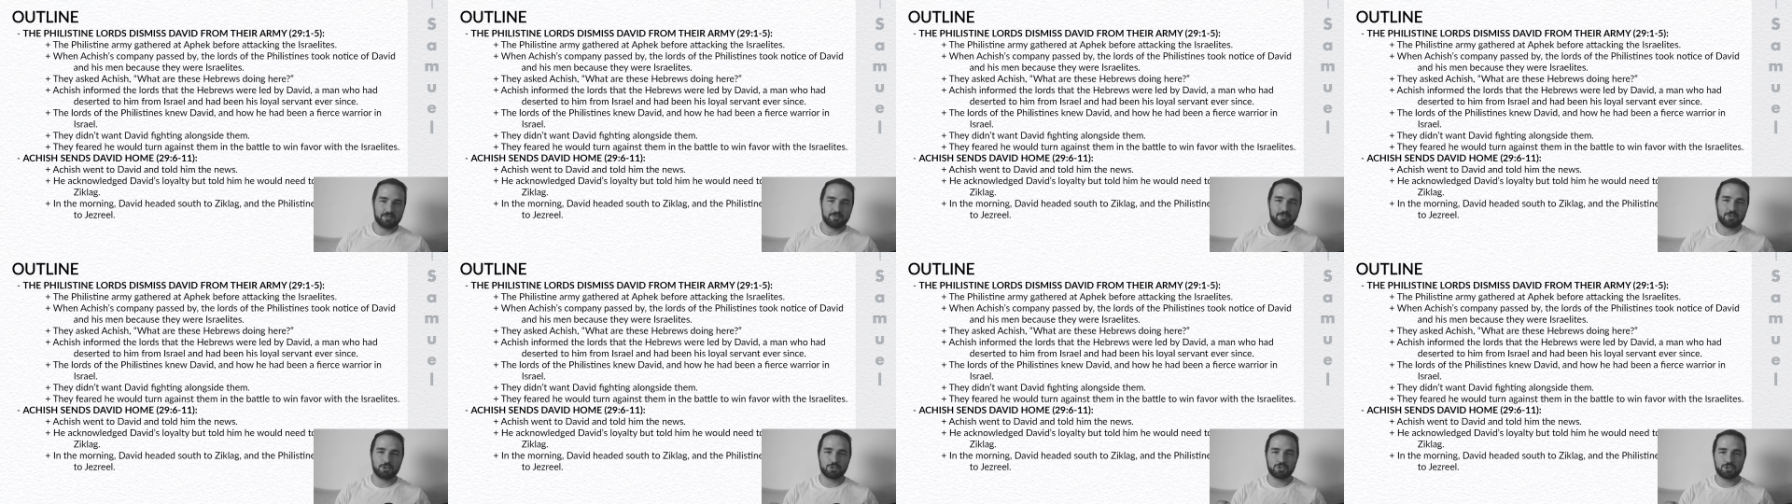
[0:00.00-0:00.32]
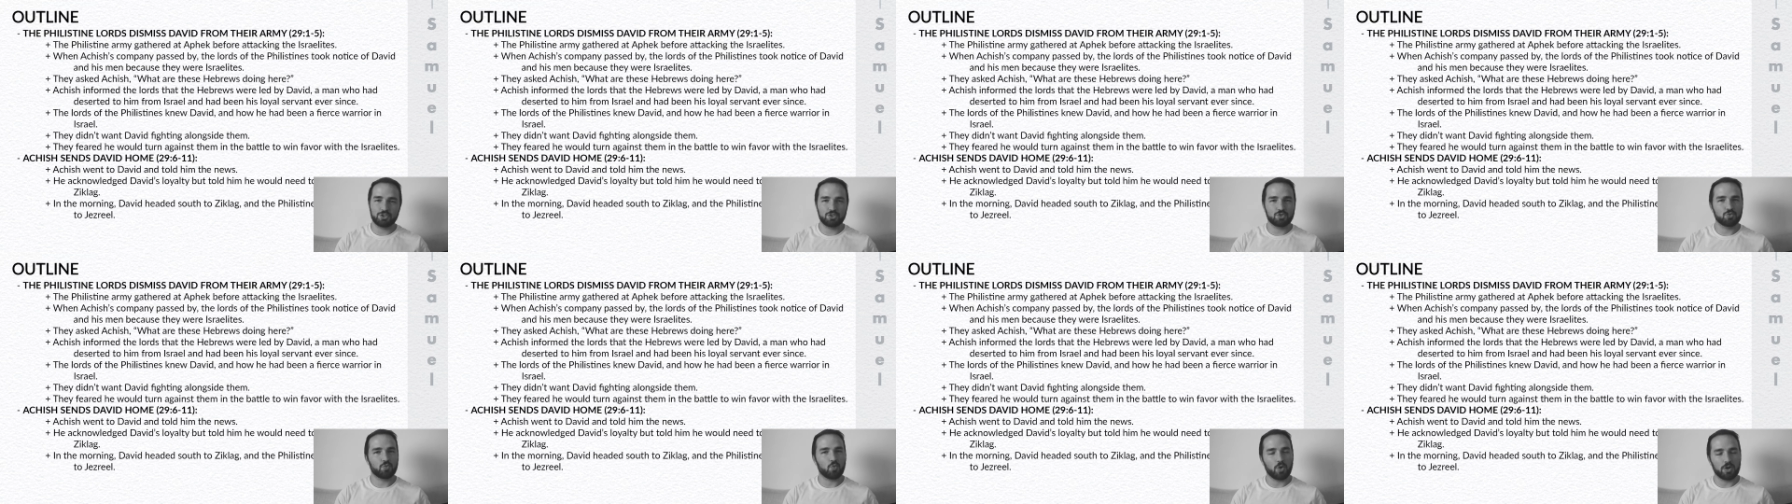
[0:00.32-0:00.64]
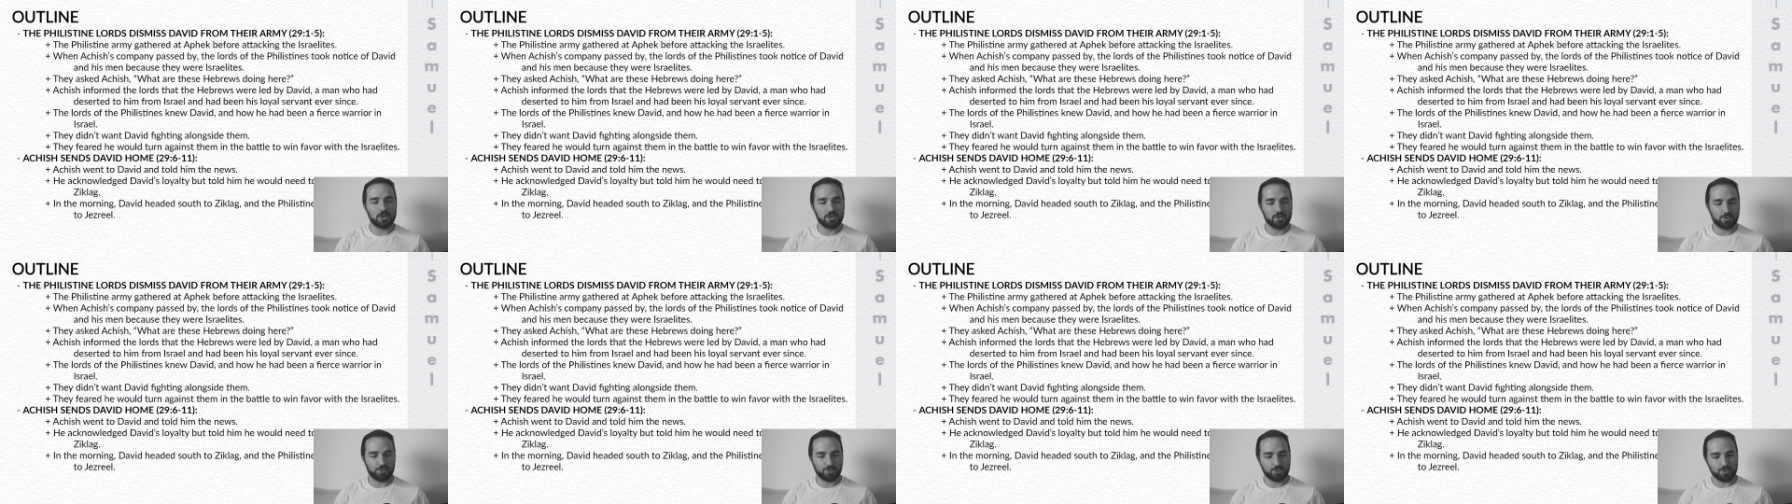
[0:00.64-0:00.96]
Verses
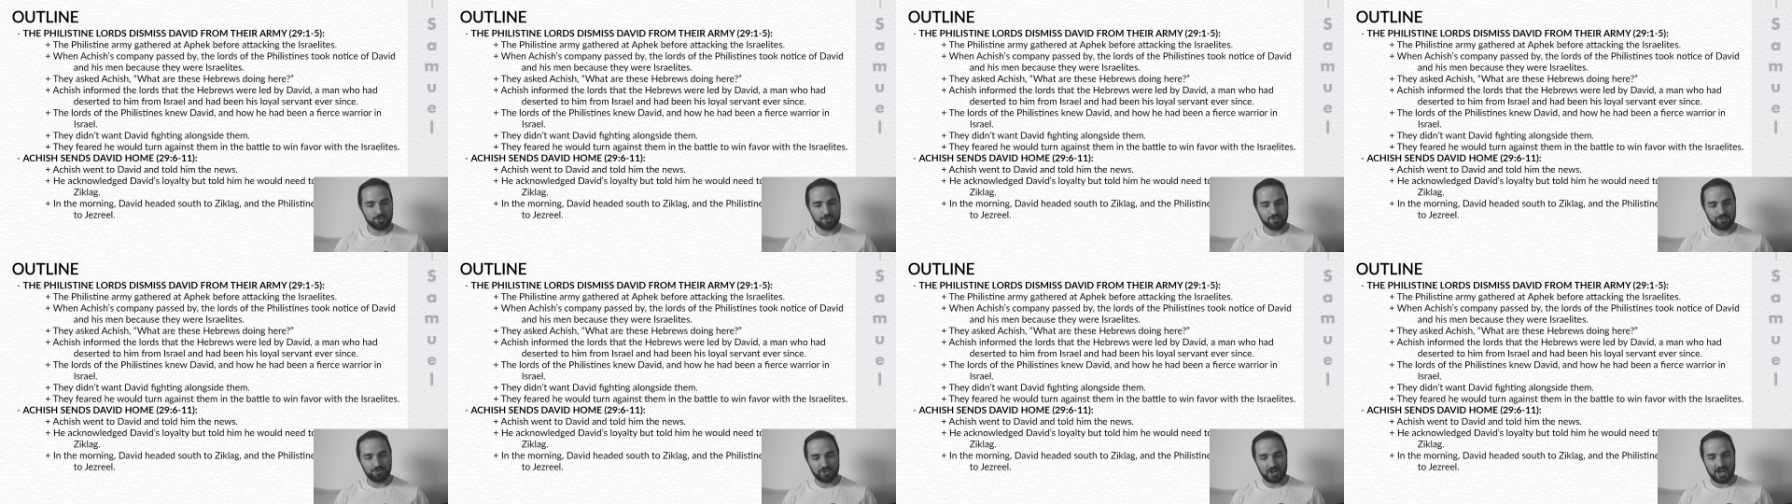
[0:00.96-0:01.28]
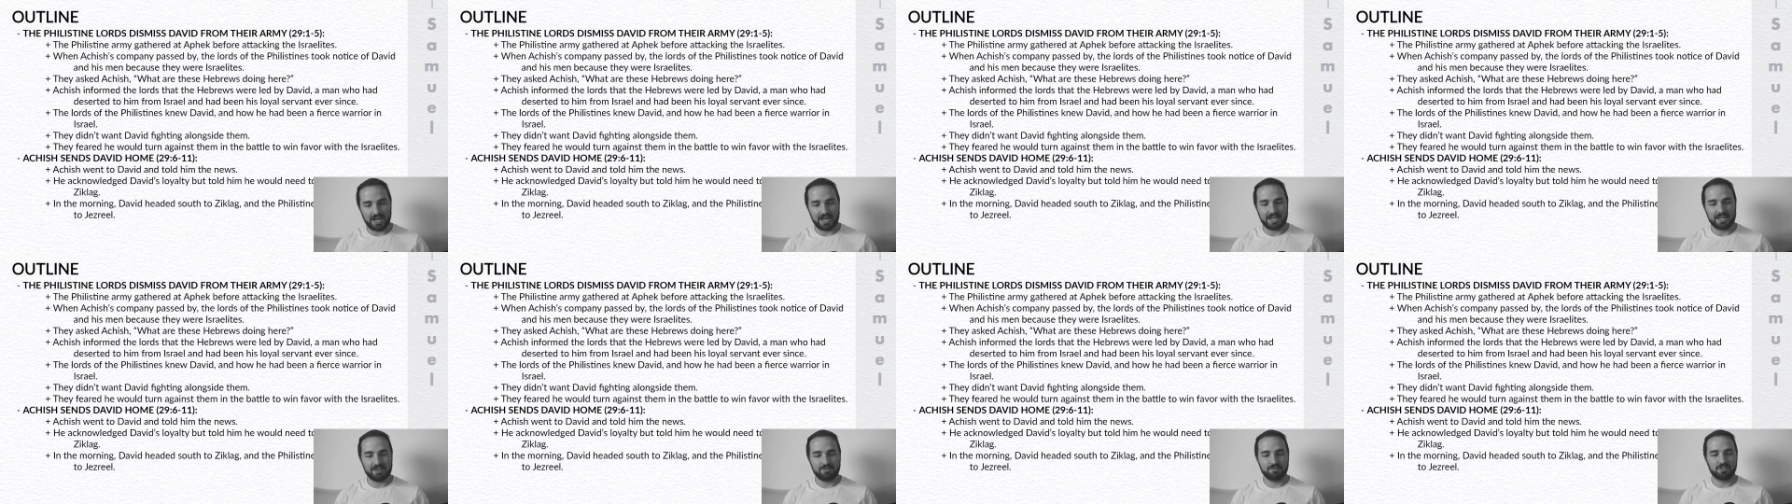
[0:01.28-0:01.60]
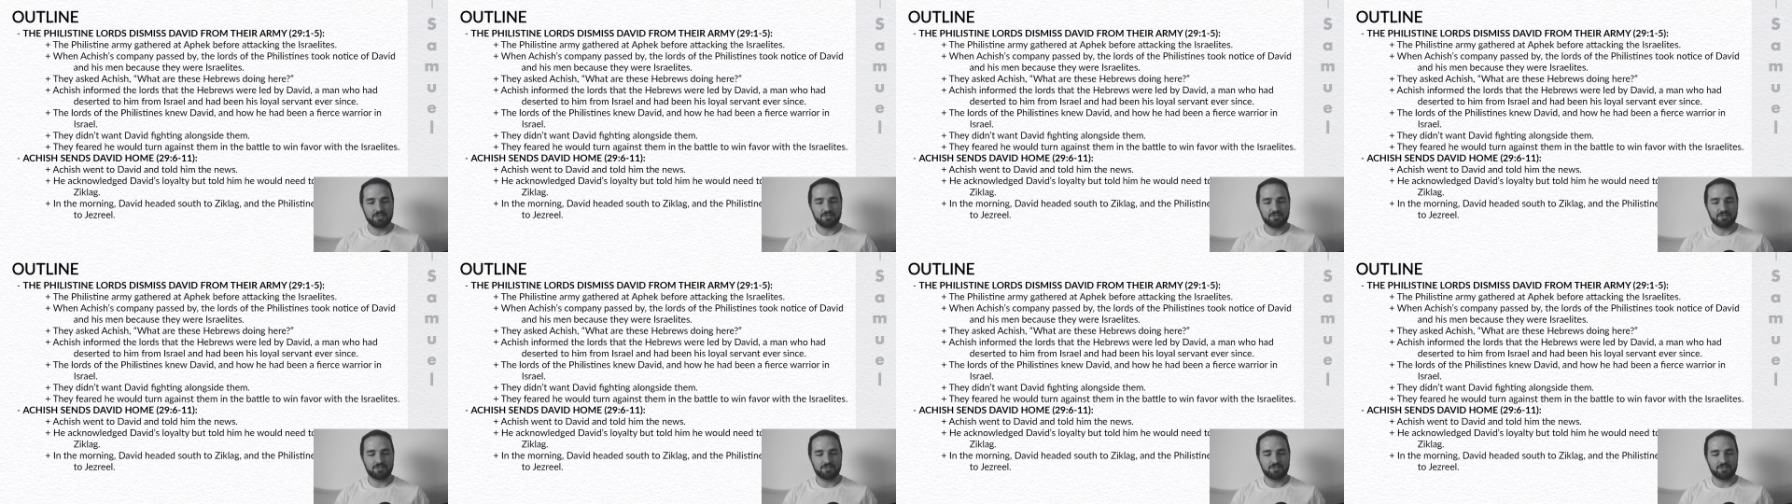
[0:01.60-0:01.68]
1 through 5,